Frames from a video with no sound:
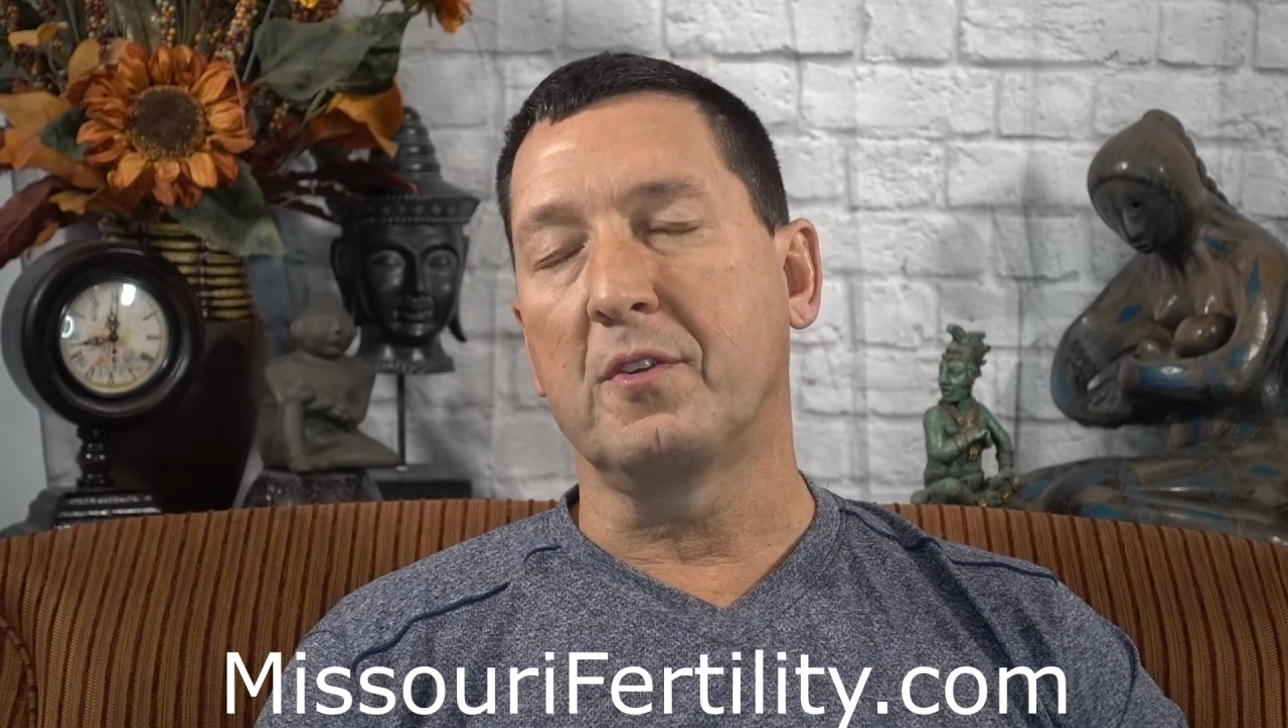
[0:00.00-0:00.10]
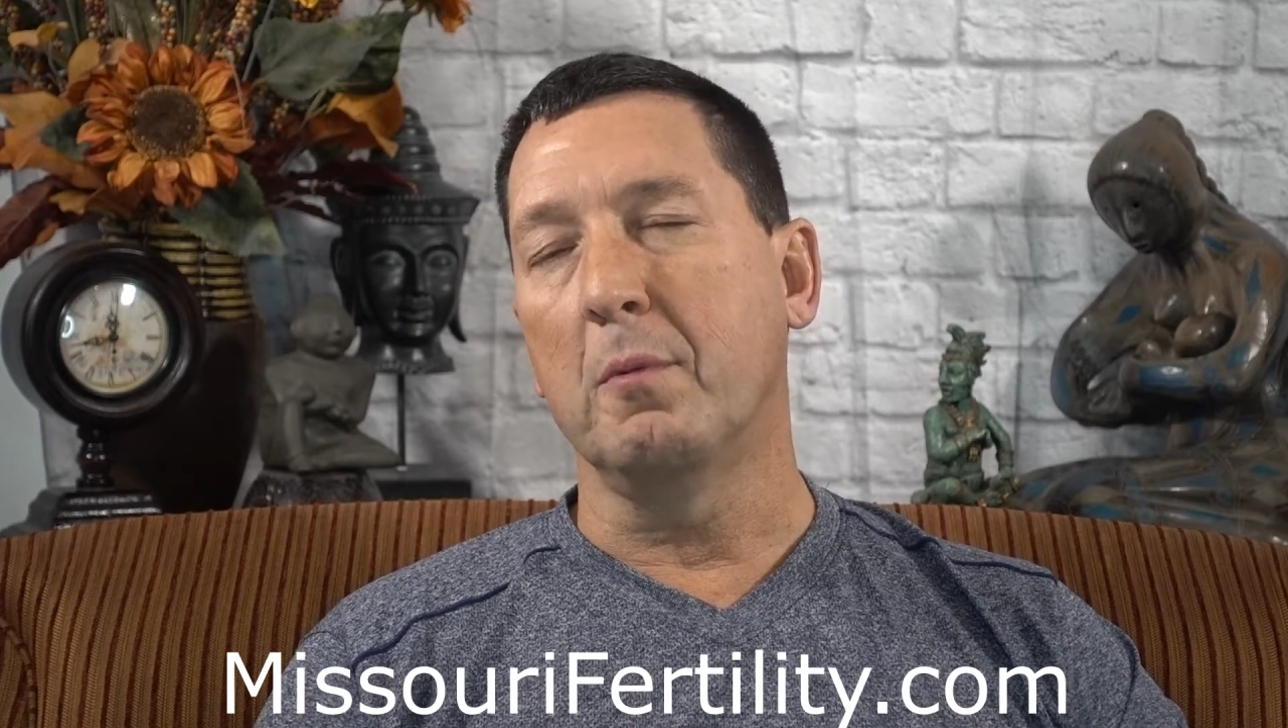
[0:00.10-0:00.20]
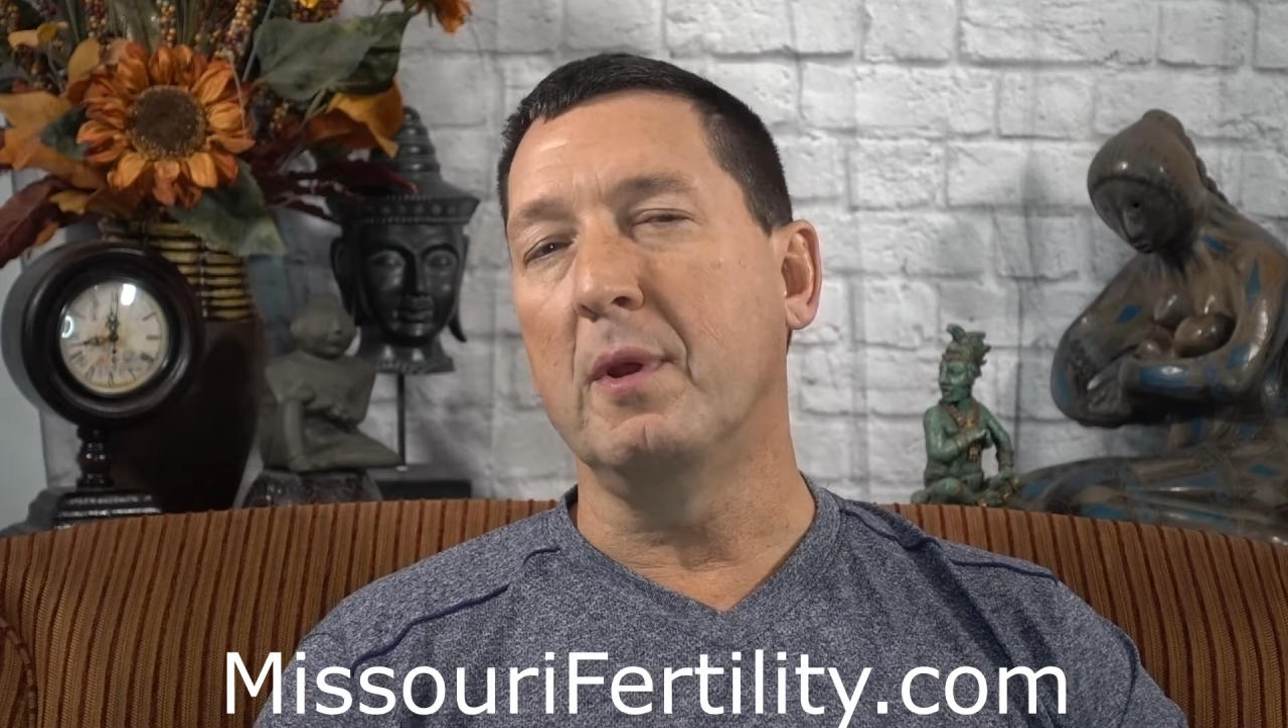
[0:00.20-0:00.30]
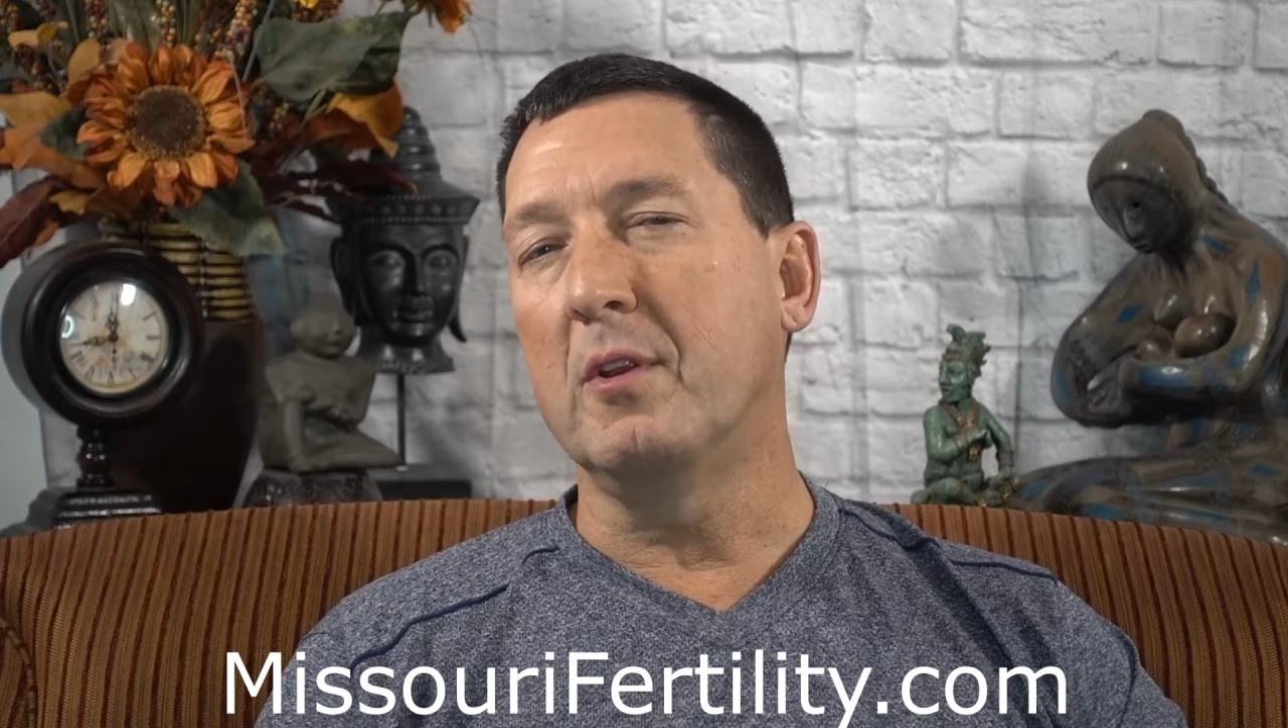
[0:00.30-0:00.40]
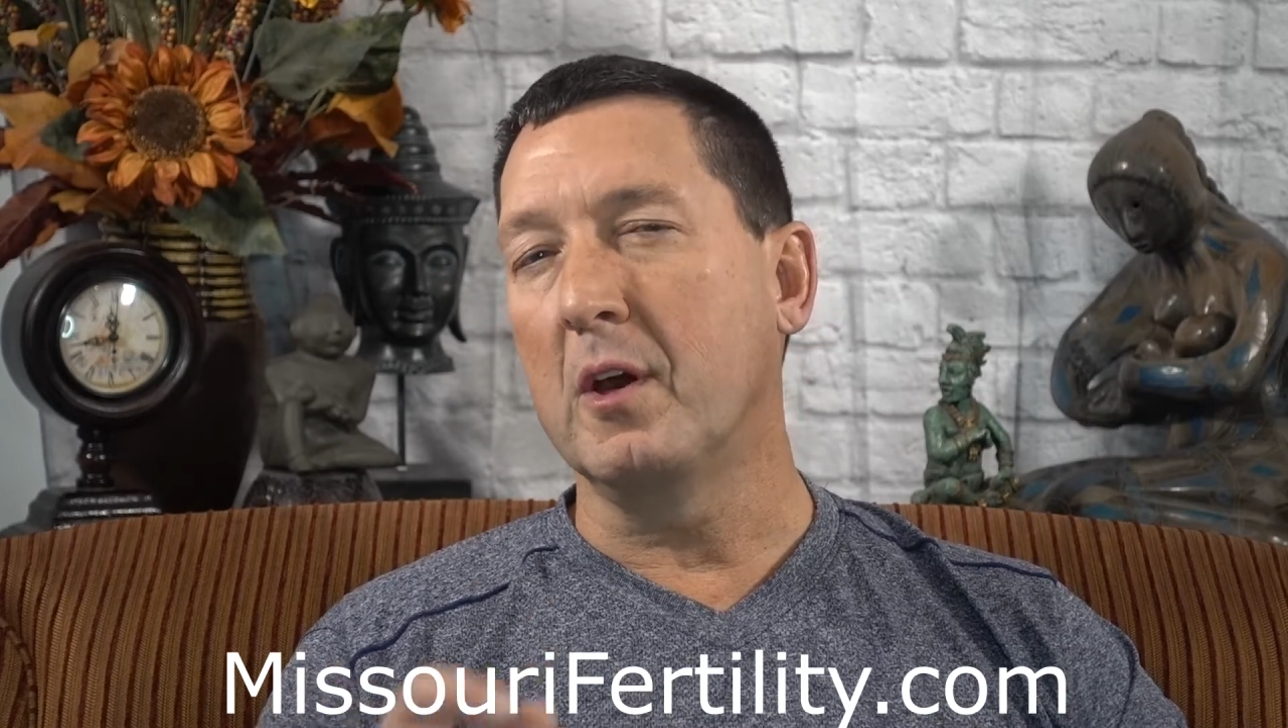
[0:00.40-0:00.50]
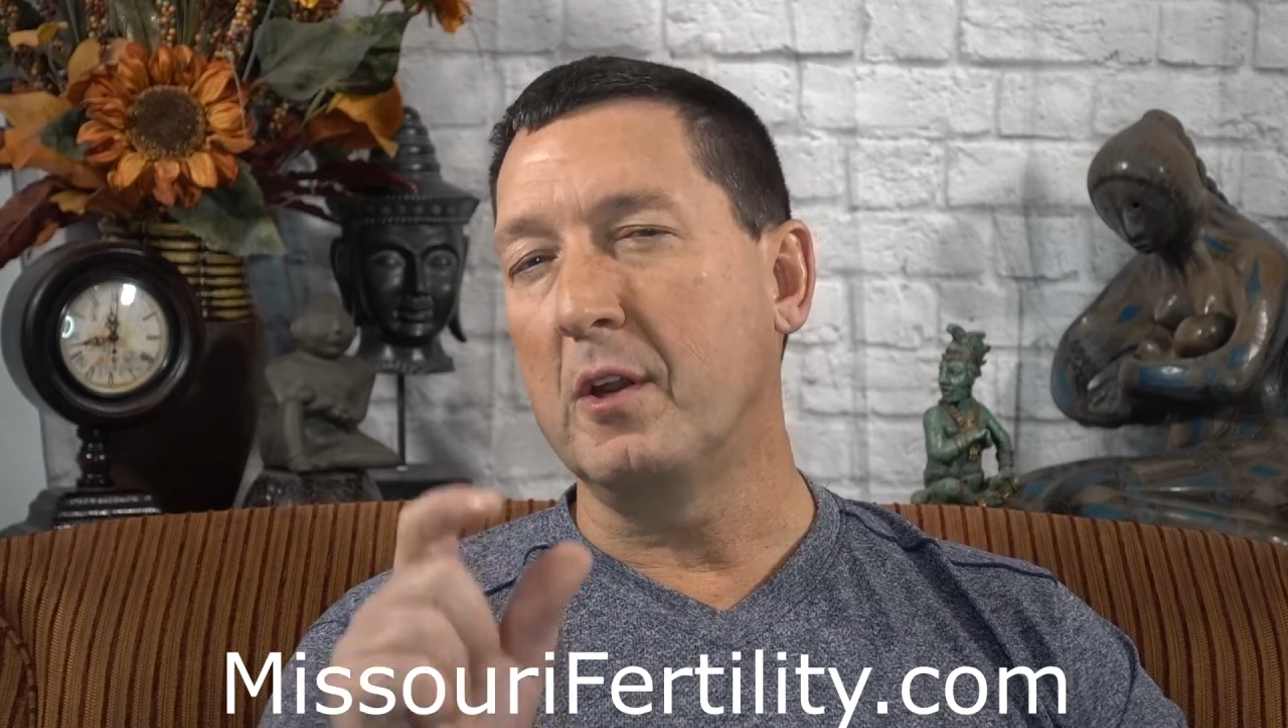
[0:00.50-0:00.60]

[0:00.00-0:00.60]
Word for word: can be done